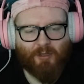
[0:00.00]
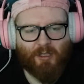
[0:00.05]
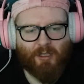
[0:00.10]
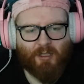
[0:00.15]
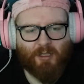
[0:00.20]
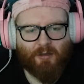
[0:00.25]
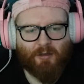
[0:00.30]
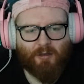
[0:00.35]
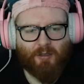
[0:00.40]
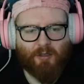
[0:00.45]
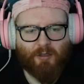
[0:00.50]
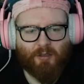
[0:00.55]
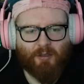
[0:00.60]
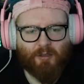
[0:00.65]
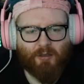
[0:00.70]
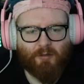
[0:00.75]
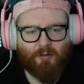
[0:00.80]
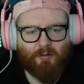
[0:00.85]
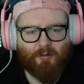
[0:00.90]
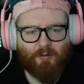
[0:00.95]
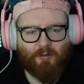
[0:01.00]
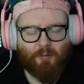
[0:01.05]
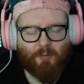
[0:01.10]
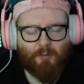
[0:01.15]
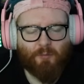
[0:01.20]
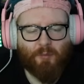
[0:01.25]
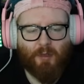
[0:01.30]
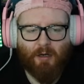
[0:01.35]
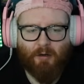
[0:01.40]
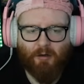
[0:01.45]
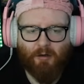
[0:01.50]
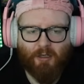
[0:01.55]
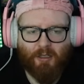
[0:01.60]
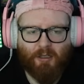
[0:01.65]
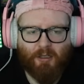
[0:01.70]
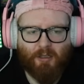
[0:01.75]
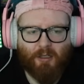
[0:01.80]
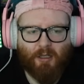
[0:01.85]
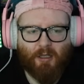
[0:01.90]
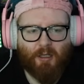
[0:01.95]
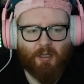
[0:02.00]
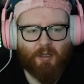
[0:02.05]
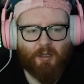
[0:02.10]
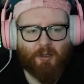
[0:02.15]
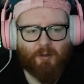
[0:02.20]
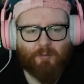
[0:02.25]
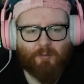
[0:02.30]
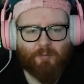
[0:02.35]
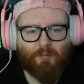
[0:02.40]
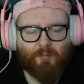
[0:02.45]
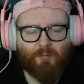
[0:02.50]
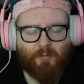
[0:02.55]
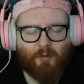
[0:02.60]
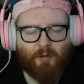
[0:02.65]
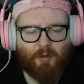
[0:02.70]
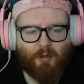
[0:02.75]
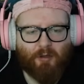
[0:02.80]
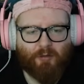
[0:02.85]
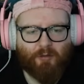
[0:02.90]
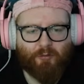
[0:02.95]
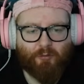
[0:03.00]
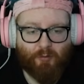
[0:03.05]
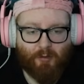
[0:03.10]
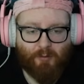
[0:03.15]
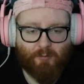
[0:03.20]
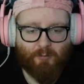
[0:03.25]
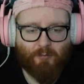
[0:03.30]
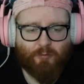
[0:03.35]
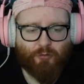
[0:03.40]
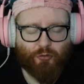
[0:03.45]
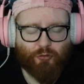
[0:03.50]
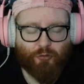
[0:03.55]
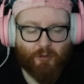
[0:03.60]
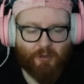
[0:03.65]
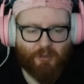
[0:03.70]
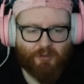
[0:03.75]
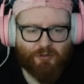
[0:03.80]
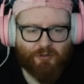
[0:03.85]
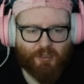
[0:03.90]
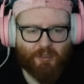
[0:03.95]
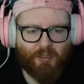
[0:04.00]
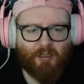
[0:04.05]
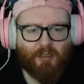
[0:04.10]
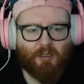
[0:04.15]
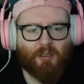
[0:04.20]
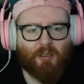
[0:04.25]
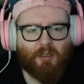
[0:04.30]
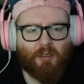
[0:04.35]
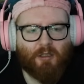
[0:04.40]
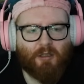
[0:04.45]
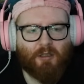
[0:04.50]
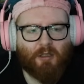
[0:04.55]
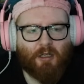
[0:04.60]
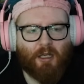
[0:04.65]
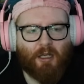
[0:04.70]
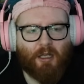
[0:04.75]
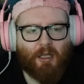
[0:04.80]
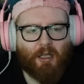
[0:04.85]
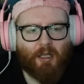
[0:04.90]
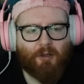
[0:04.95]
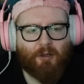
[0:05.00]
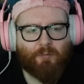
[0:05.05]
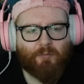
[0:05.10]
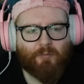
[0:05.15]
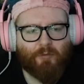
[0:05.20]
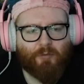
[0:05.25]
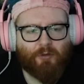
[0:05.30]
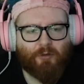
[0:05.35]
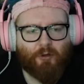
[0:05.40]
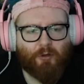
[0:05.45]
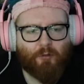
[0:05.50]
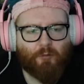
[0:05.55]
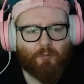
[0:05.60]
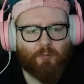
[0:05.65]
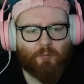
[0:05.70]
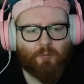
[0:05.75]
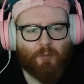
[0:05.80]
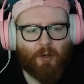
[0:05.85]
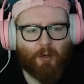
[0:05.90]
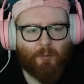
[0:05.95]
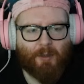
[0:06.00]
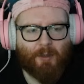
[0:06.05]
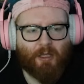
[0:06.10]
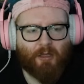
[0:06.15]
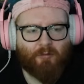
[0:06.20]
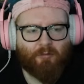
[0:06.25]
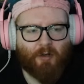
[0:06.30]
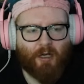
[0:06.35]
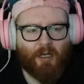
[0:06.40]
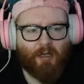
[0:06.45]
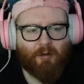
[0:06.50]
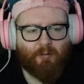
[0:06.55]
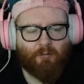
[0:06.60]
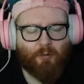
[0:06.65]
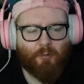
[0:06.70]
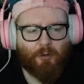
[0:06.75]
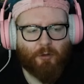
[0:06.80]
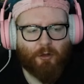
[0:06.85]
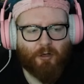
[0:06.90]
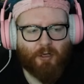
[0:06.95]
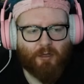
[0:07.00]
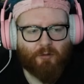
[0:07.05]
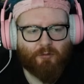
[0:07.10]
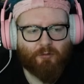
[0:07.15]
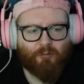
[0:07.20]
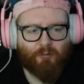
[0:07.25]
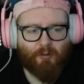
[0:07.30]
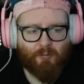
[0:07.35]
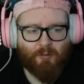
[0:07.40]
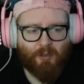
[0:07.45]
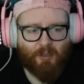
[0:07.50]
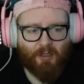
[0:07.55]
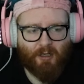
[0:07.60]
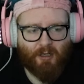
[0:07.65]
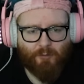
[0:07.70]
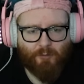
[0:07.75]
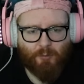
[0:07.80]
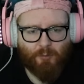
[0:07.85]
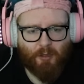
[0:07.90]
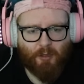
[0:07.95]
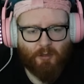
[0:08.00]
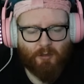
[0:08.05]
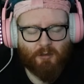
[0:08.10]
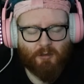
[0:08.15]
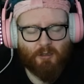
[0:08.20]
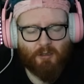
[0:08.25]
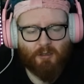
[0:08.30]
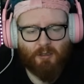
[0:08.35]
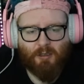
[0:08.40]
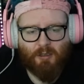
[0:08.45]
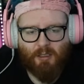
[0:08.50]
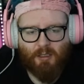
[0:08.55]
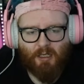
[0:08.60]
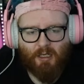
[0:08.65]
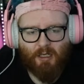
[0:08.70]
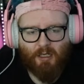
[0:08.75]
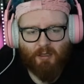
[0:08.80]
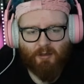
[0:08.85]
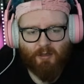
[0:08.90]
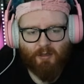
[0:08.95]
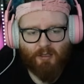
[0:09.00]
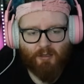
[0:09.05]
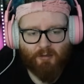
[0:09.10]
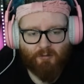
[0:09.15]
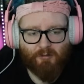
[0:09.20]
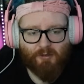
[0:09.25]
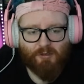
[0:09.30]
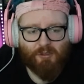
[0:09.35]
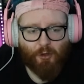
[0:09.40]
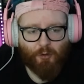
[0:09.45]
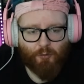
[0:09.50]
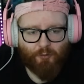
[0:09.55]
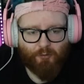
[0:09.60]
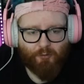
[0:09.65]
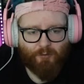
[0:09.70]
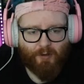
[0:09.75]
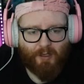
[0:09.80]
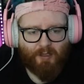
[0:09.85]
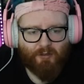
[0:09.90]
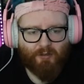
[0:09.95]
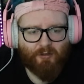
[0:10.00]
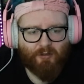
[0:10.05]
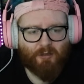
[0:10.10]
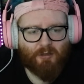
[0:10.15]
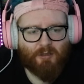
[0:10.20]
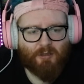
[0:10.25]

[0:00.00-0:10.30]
yeah, the parody, the Scream trilogy. So Bobby and Ray remark how Scream didn't have a plot. The killer is Ghostface.